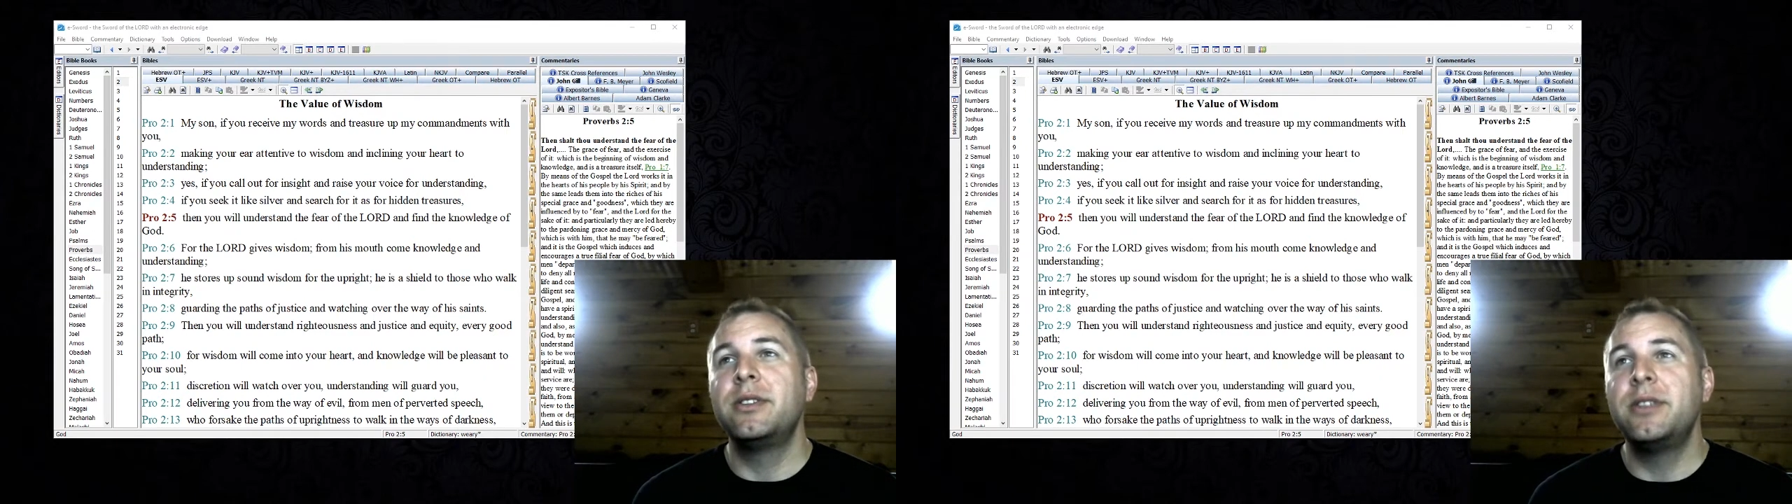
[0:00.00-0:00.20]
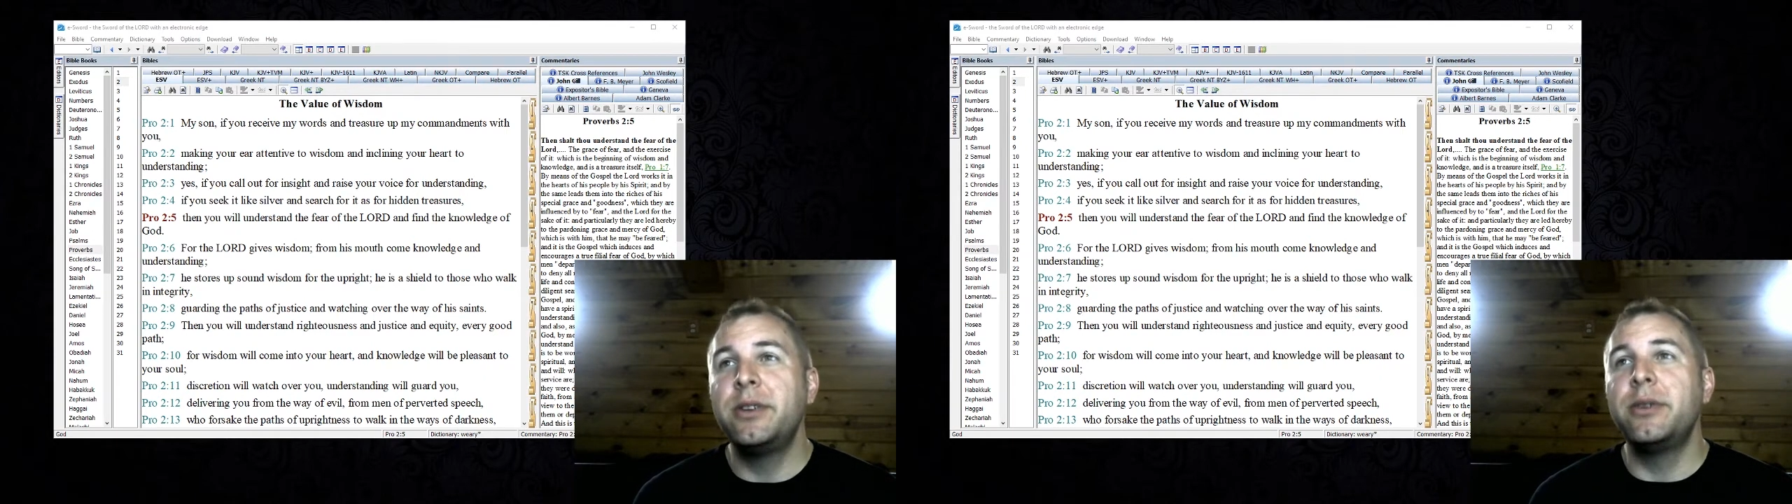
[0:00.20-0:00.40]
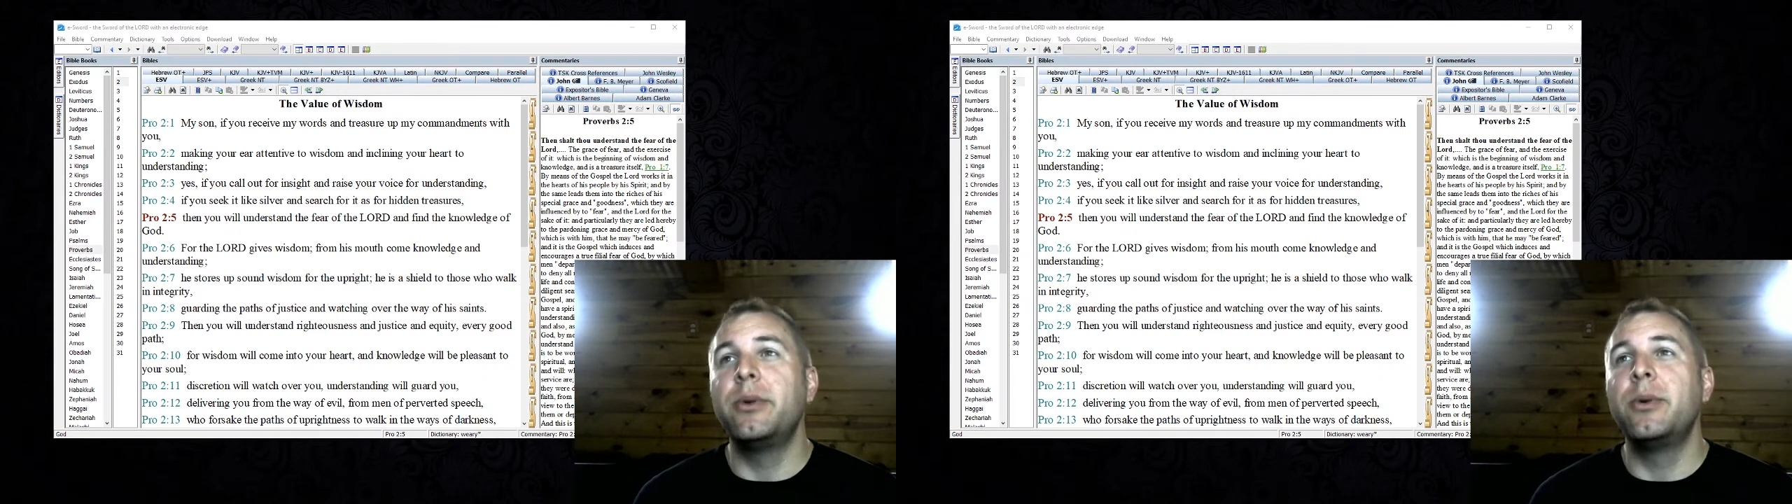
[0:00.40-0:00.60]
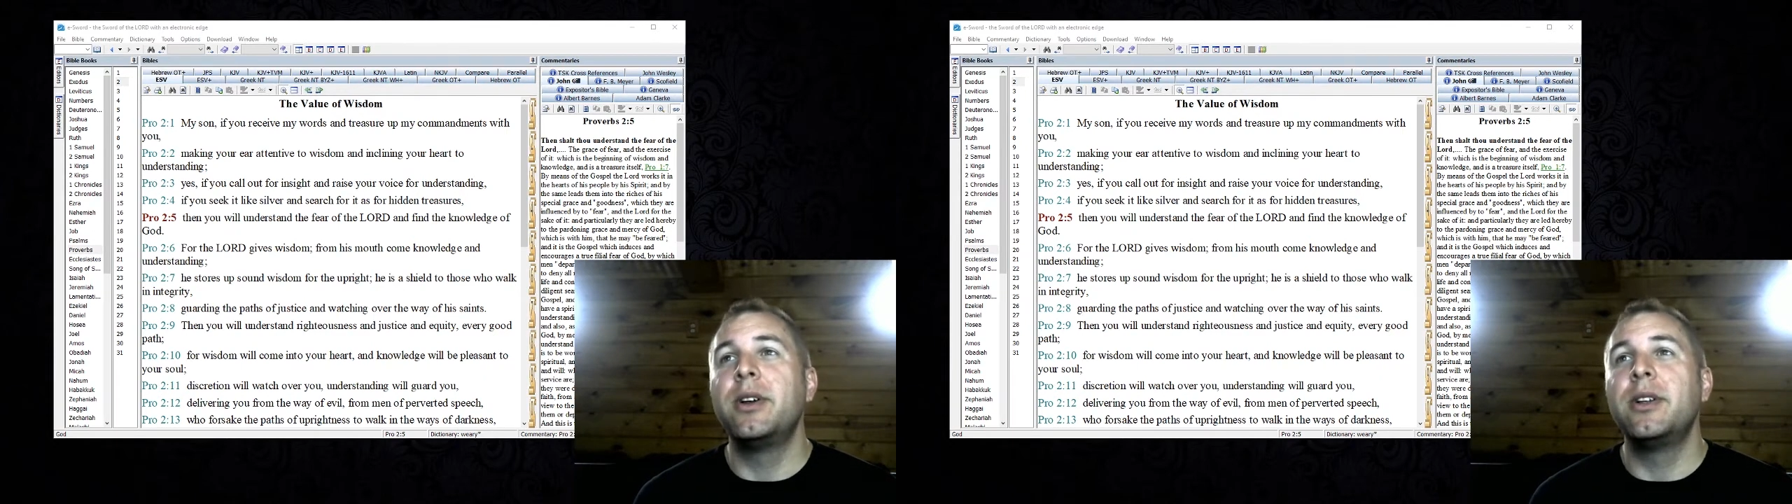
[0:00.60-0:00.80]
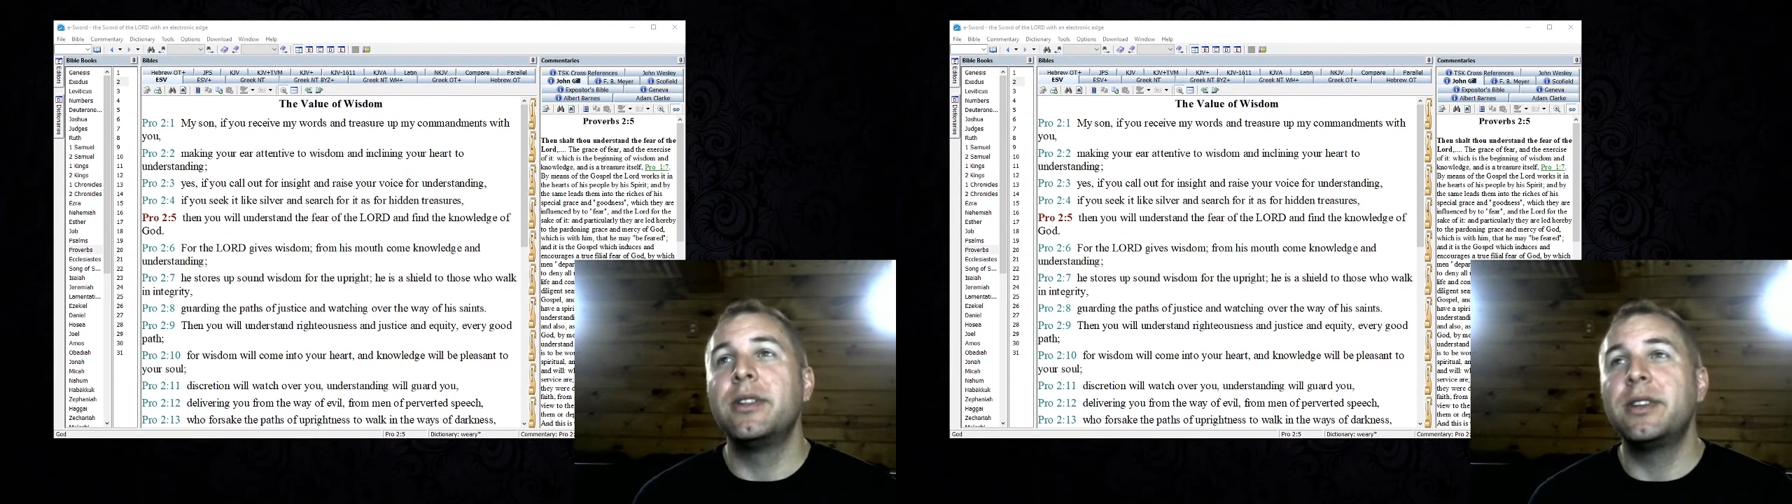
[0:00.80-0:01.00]
to
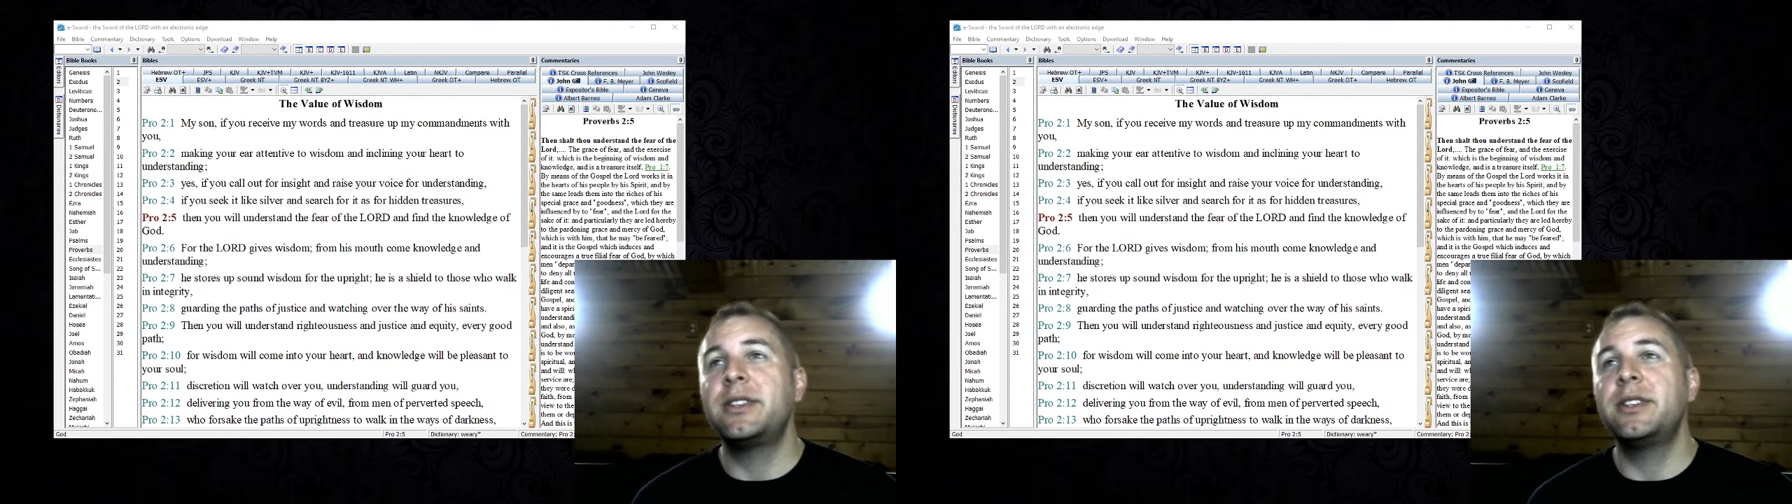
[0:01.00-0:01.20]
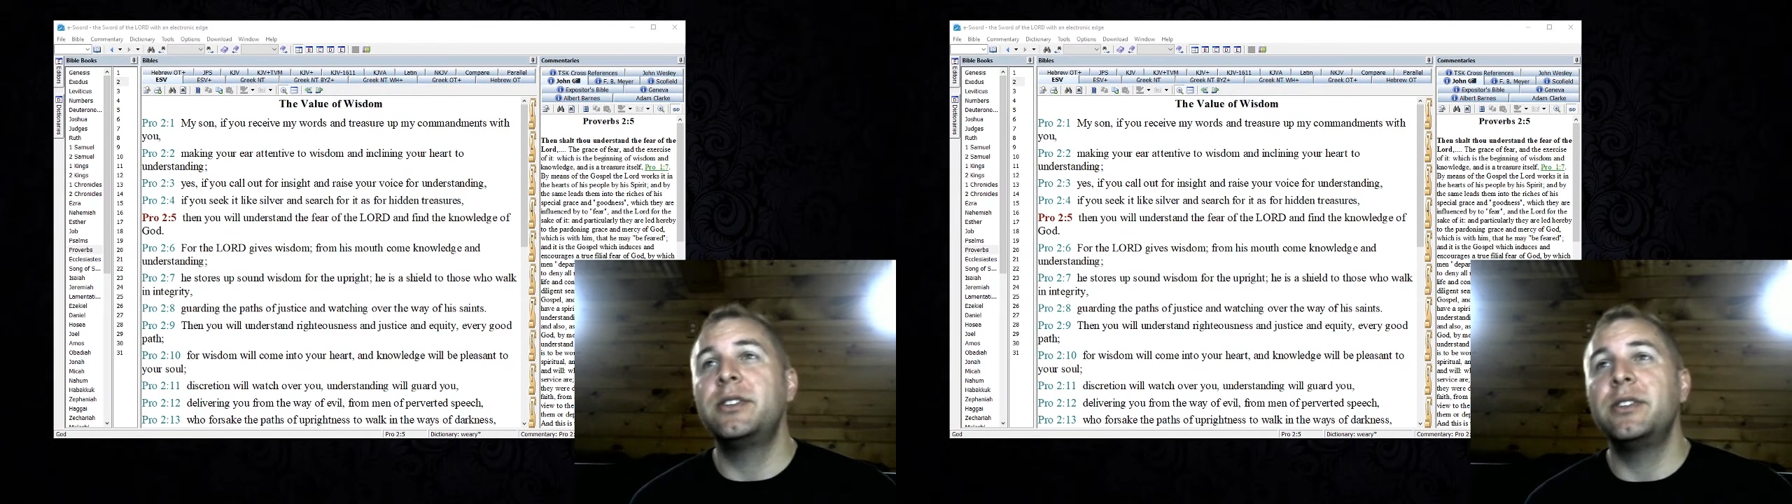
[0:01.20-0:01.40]
listen